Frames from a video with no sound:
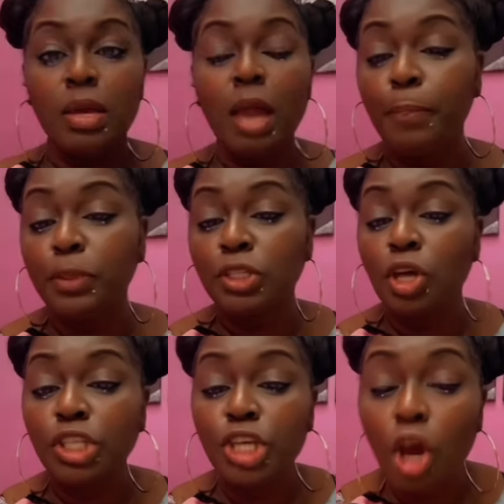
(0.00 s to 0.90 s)
You have to put
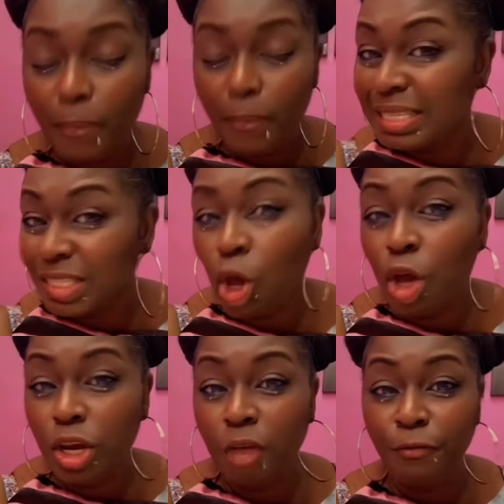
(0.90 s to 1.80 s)
out your business
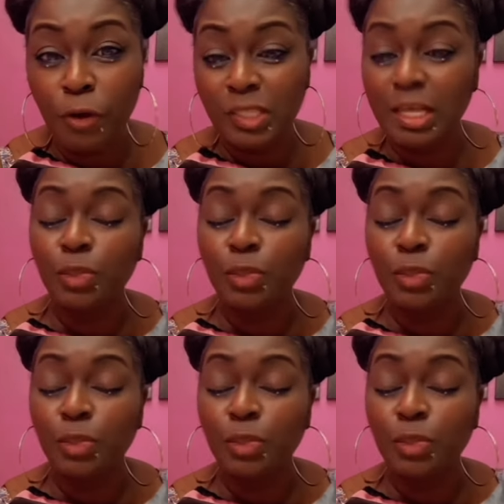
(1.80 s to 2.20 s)
out there first.